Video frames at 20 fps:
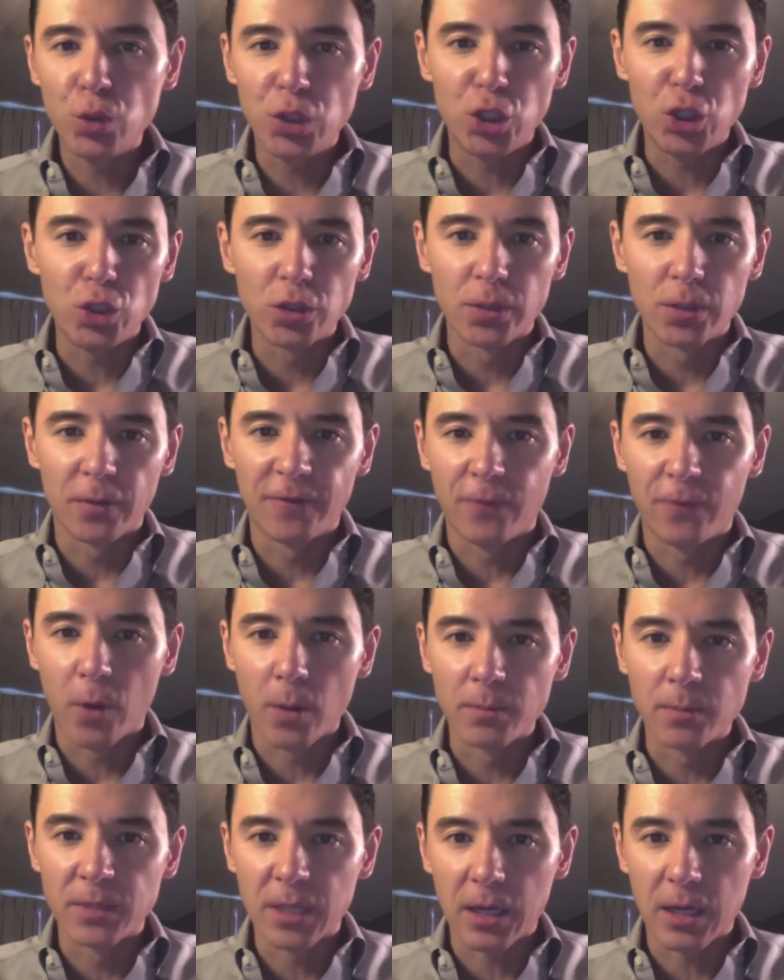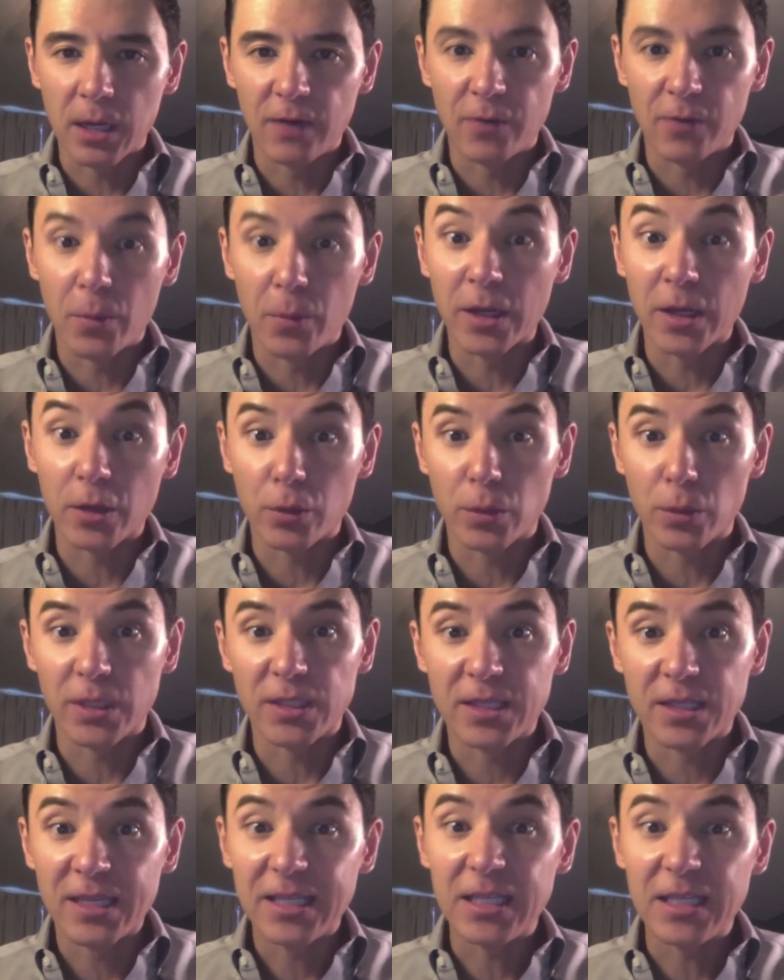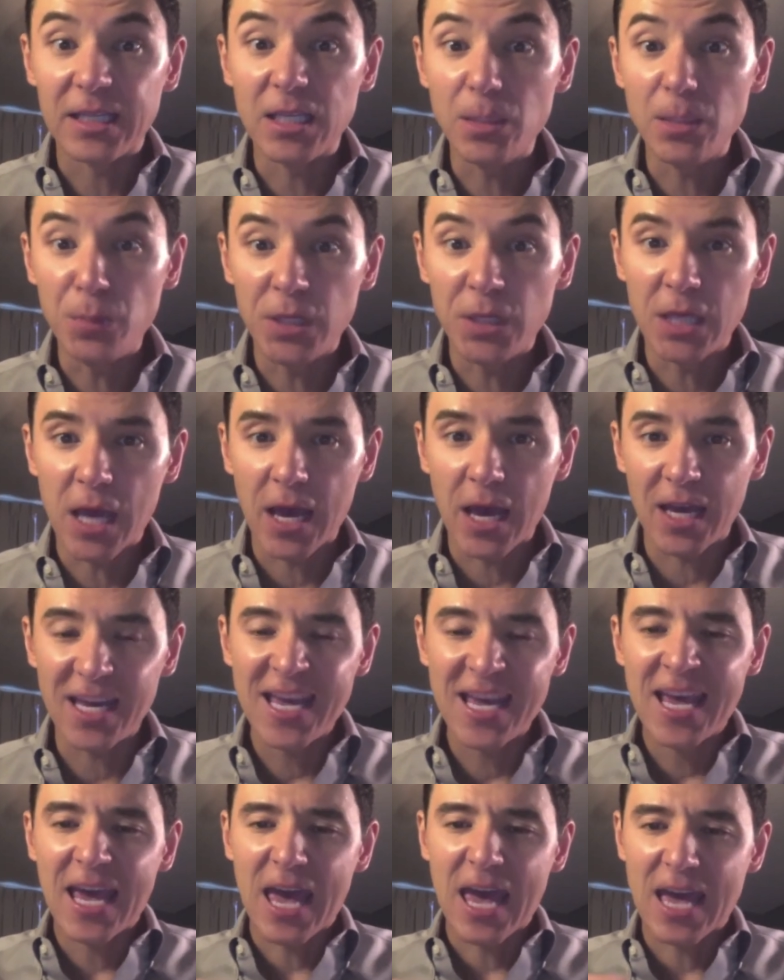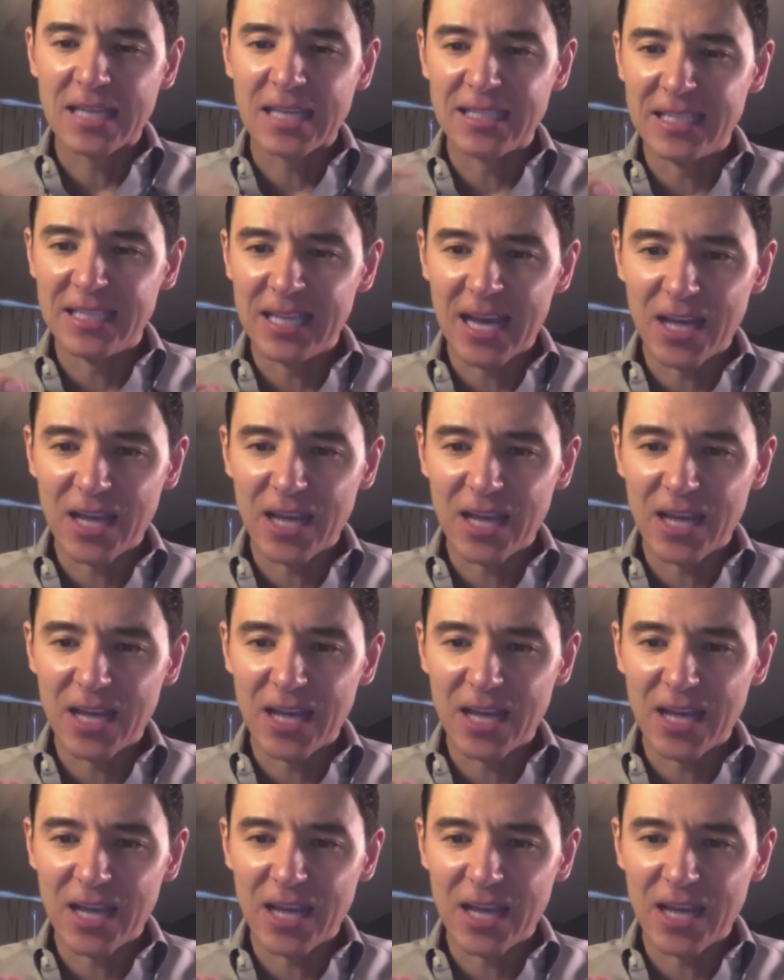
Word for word: usable forms of omega 3s EPA and DHA.